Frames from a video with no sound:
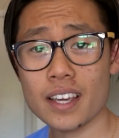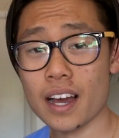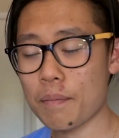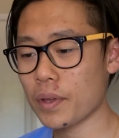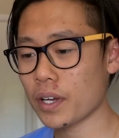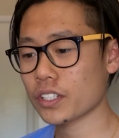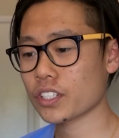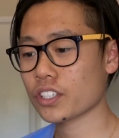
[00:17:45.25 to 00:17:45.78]
I'm
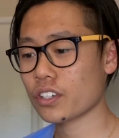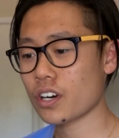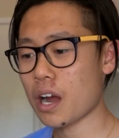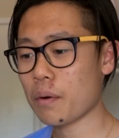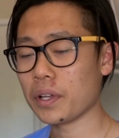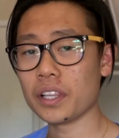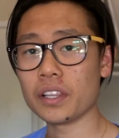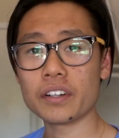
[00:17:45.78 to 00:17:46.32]
not sure
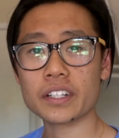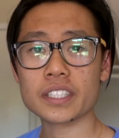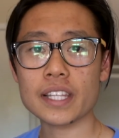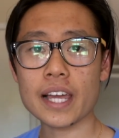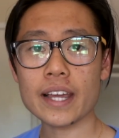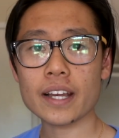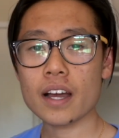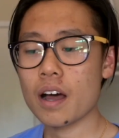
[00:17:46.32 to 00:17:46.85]
how it looks
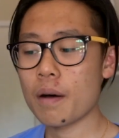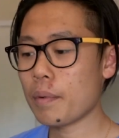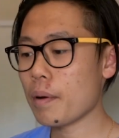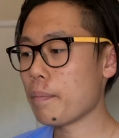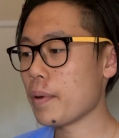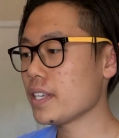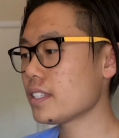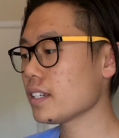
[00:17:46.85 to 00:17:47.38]
like,
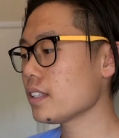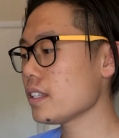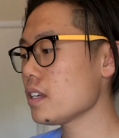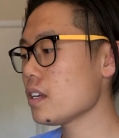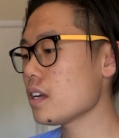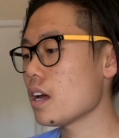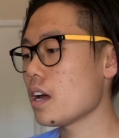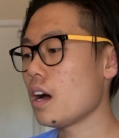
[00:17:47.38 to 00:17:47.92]
but
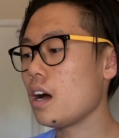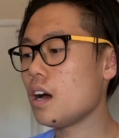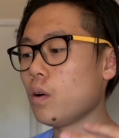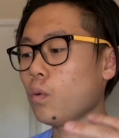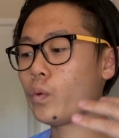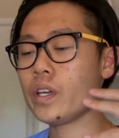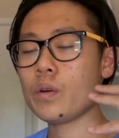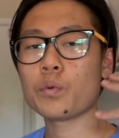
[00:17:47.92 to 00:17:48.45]
basically
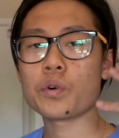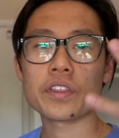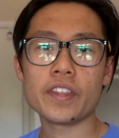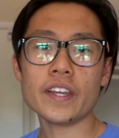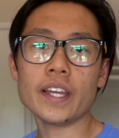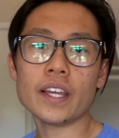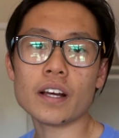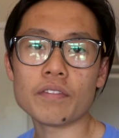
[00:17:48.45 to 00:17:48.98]
we were
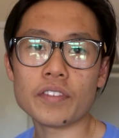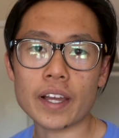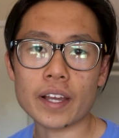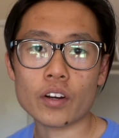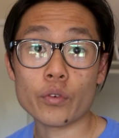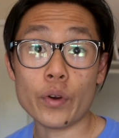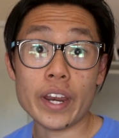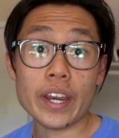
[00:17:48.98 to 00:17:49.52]
thinking of like
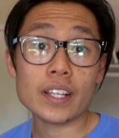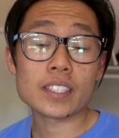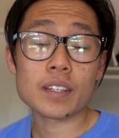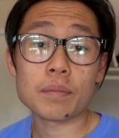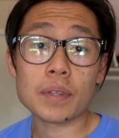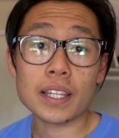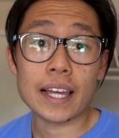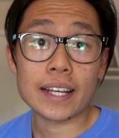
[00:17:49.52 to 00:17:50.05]
creating
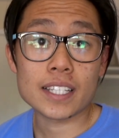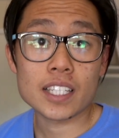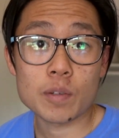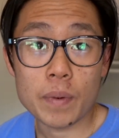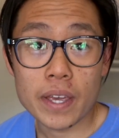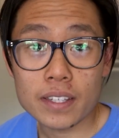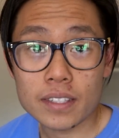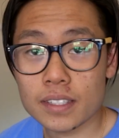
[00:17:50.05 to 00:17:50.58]
something like
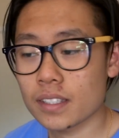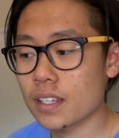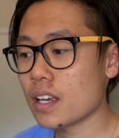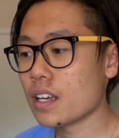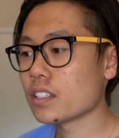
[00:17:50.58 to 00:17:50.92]
space.